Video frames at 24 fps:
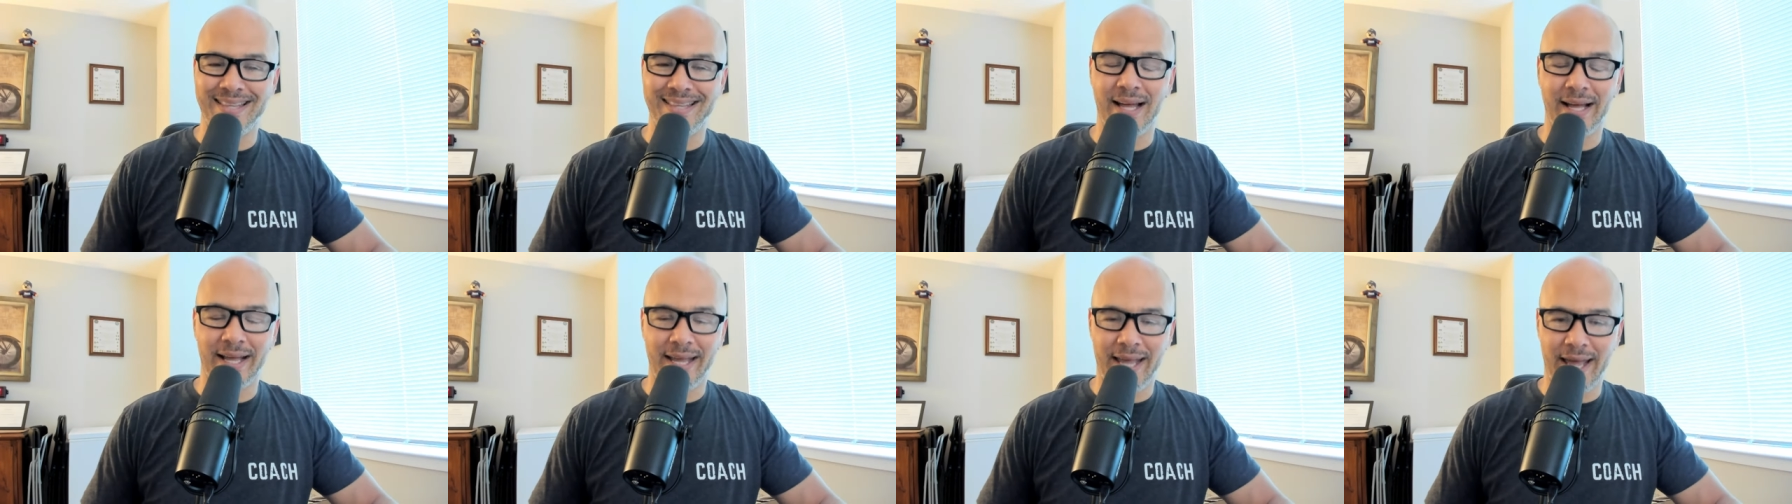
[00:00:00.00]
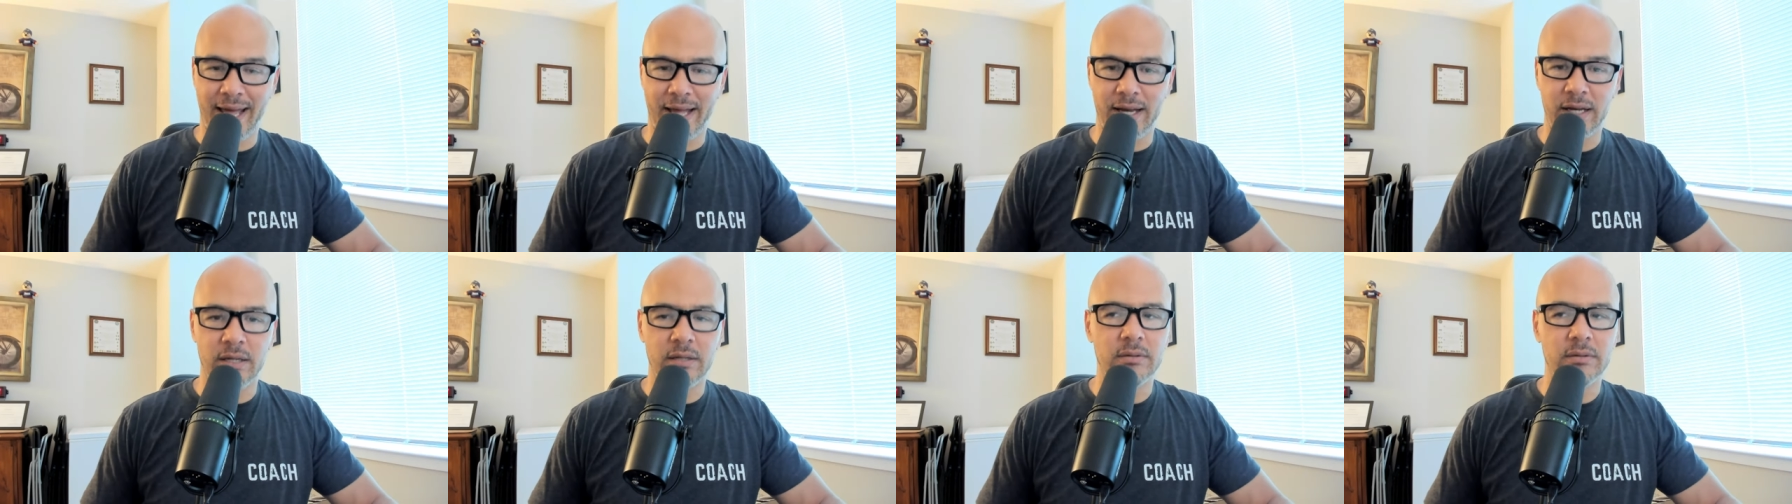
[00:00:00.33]

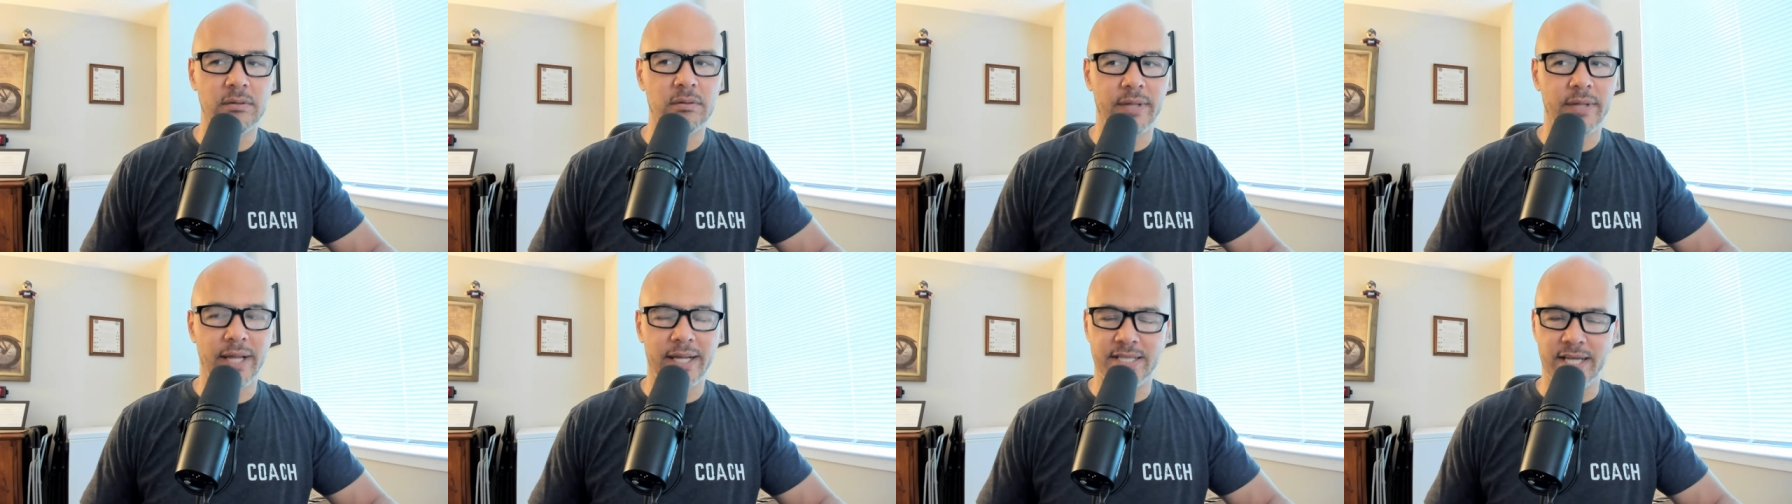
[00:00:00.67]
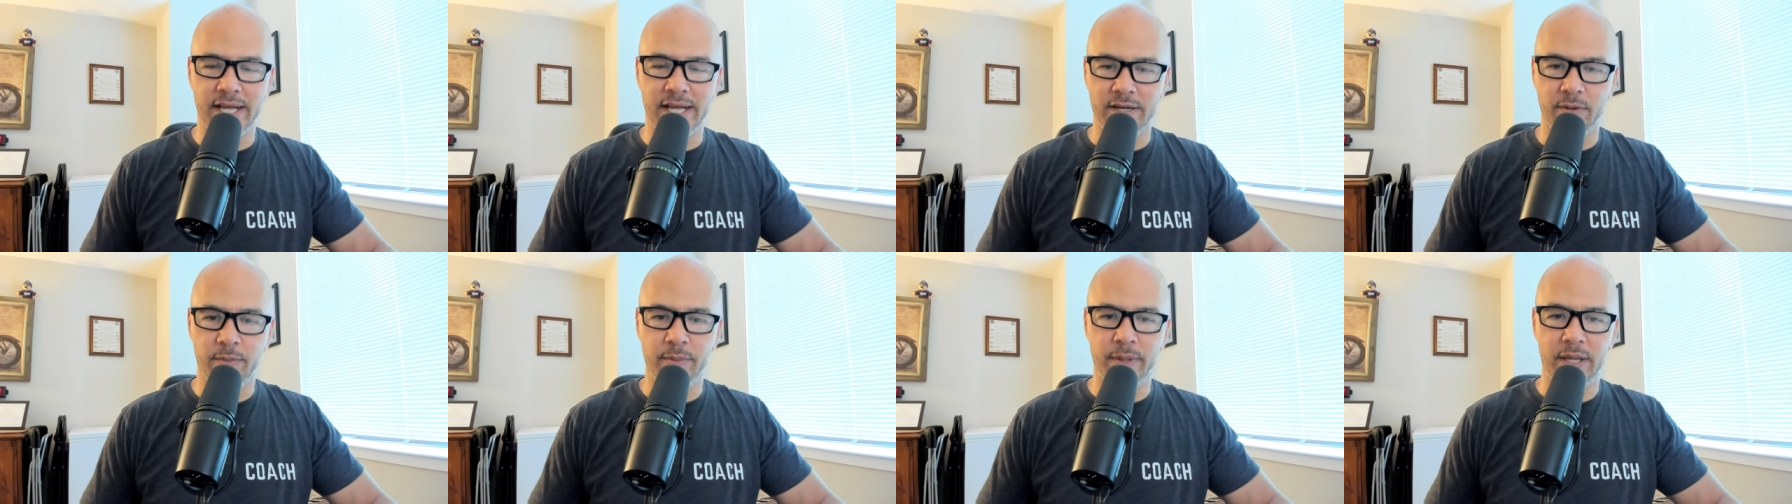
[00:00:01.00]
Again, they
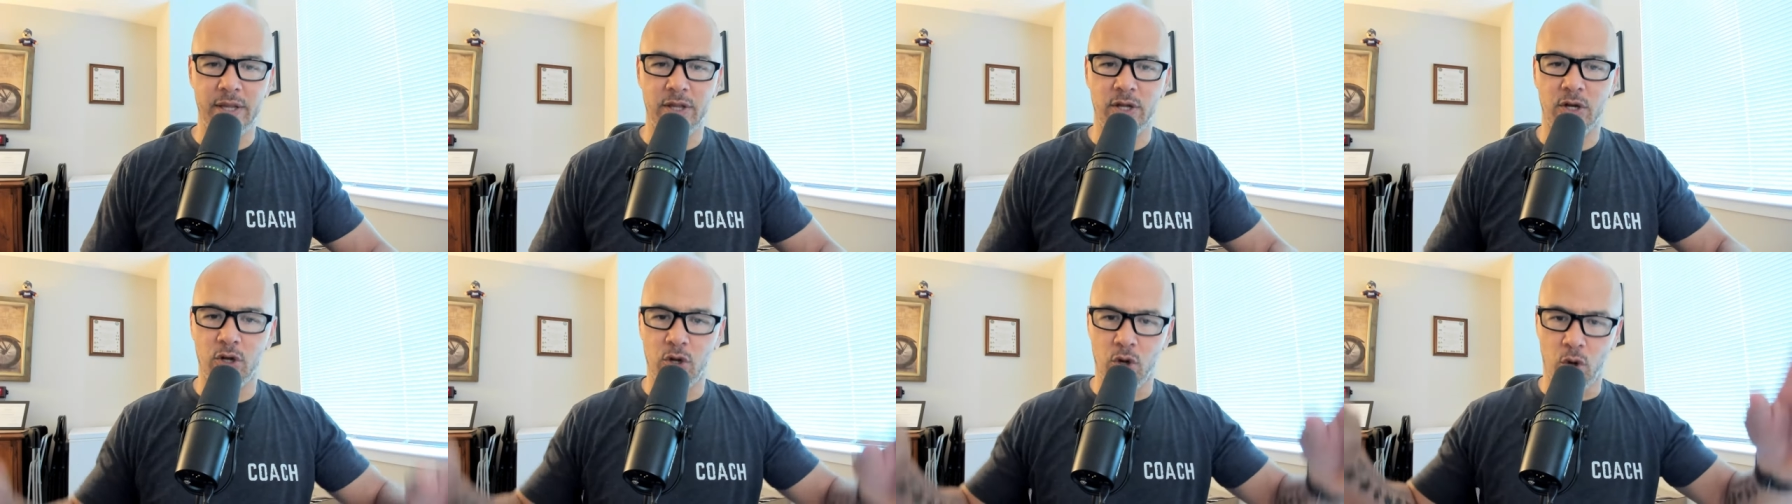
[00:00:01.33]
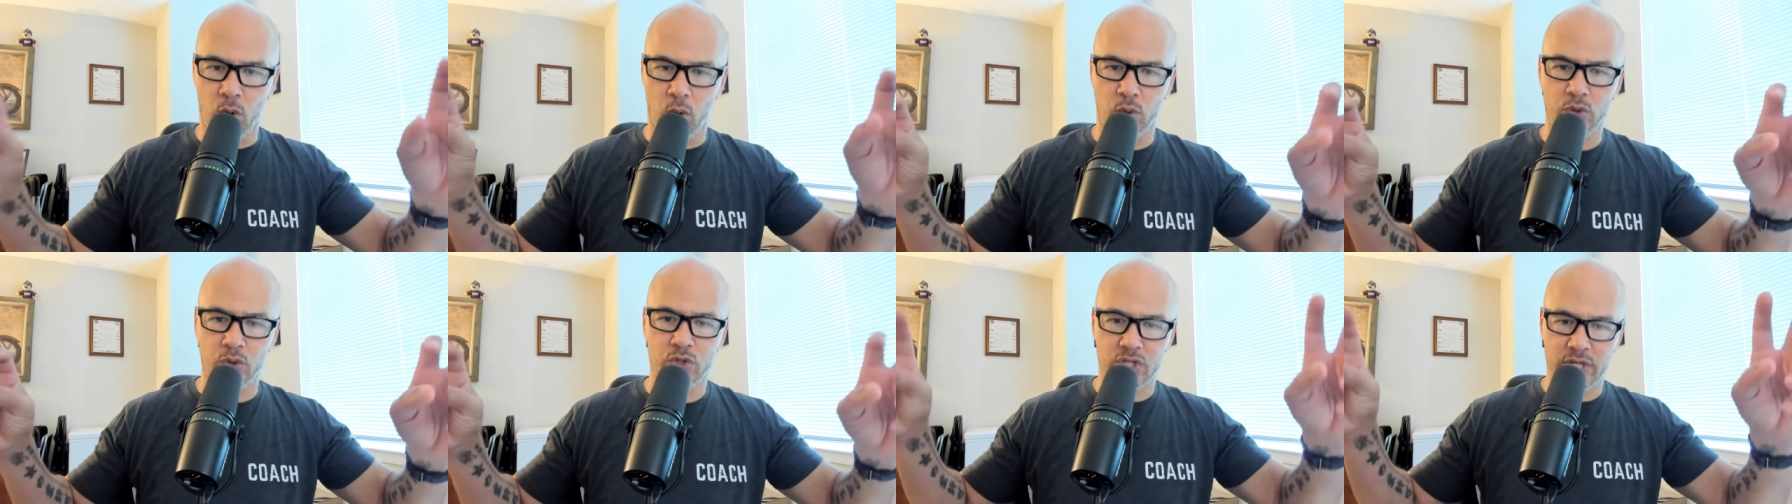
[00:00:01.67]
tend to be the
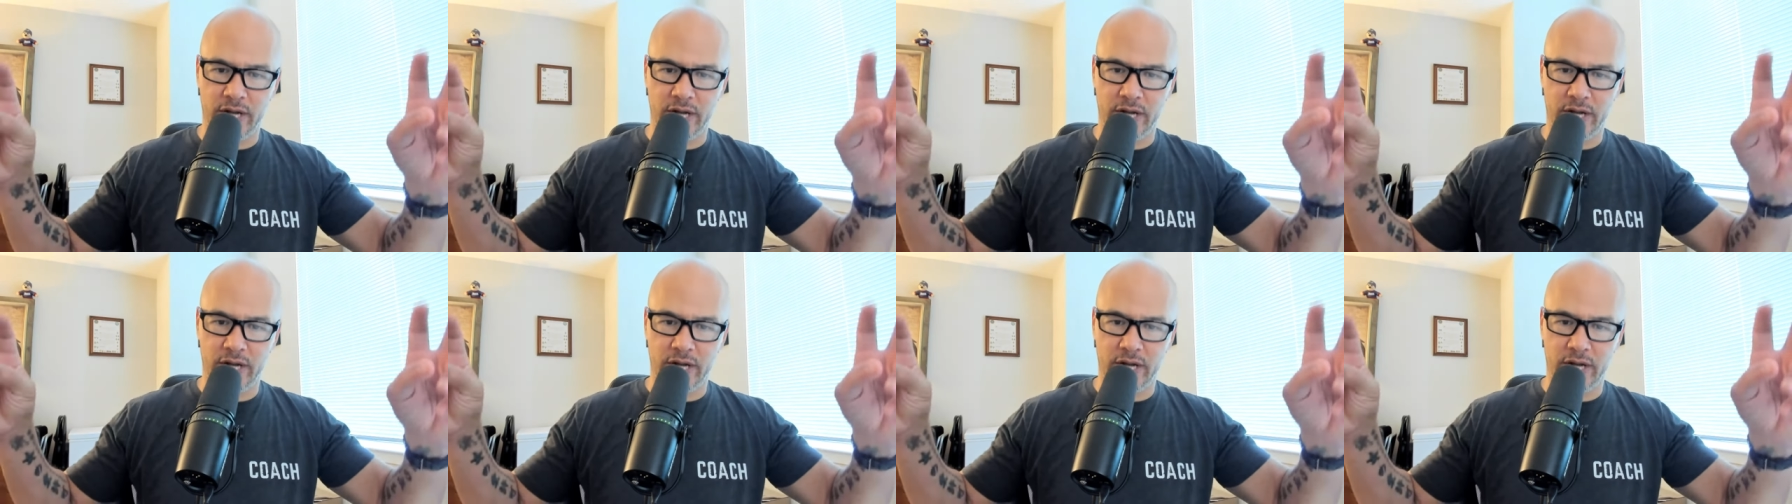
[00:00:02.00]
gold